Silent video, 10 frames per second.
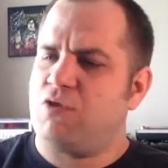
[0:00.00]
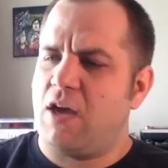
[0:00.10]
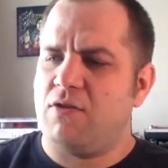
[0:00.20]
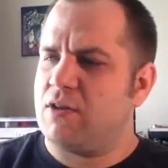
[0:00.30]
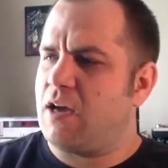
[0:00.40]

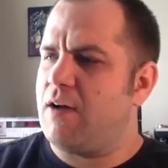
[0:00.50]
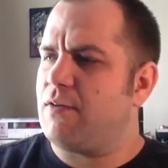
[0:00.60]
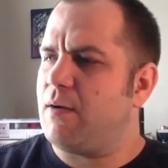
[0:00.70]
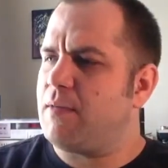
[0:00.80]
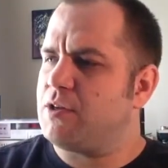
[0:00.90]
changed the
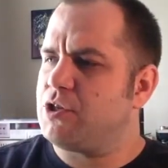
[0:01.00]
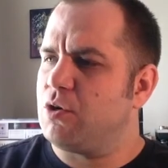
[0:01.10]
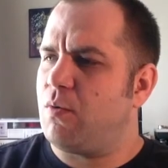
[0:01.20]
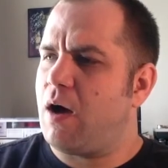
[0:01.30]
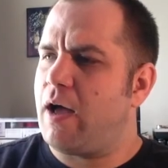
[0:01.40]
cover. I'm not
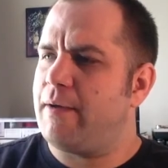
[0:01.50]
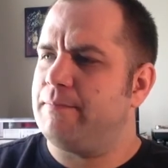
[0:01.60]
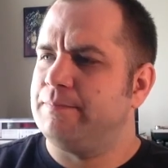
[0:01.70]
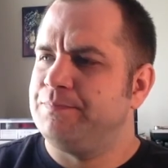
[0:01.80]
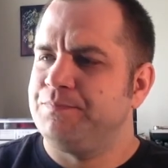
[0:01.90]
sure why.
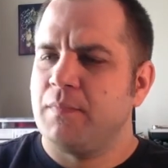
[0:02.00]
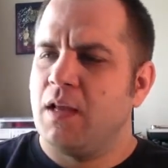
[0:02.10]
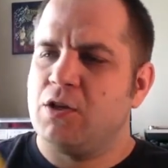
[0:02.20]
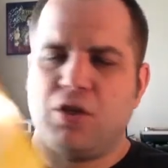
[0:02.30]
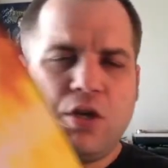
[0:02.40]

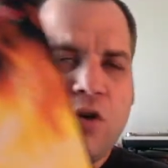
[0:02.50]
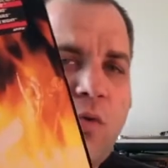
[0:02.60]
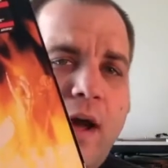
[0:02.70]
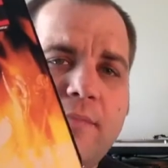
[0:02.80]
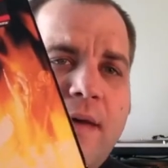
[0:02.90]
It's a
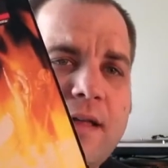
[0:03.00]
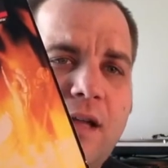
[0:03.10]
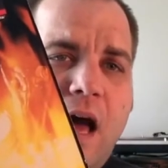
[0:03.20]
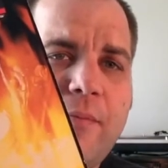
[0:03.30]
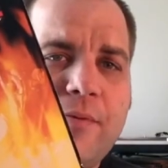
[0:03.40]
great
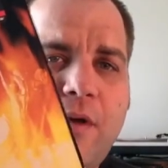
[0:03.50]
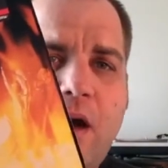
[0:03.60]
metal album.